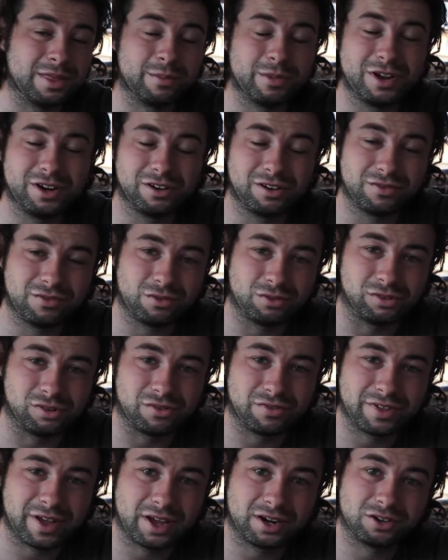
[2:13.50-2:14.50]
In the middle of
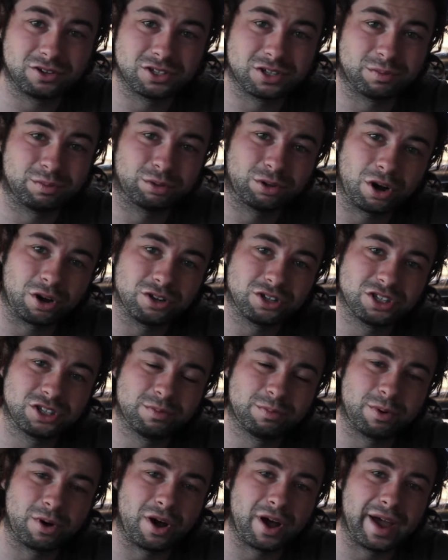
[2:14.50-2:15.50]
all of that, I was
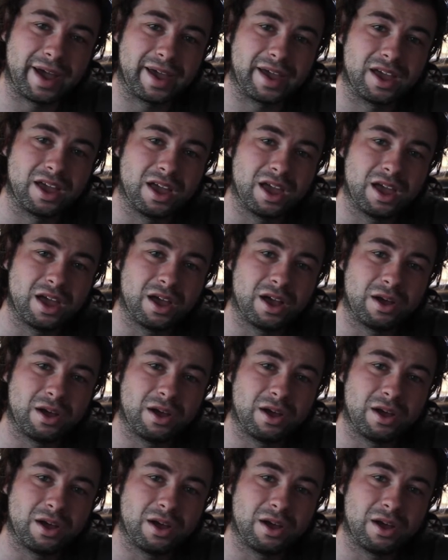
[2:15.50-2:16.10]
approached by